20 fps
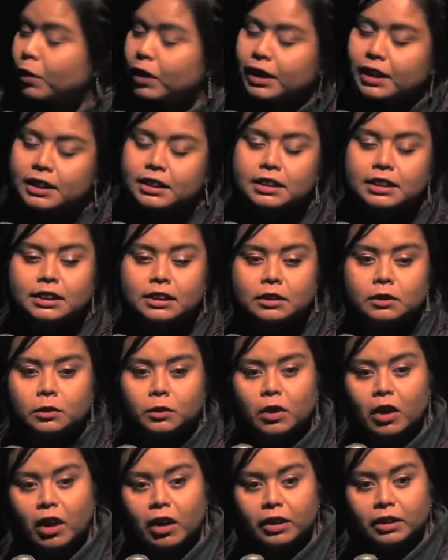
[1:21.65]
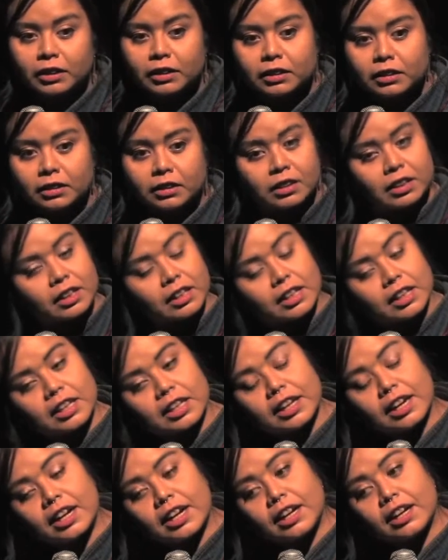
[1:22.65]
wanted to honor
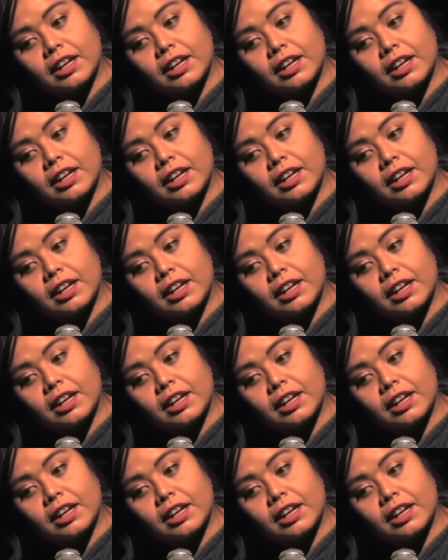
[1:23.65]
the uh,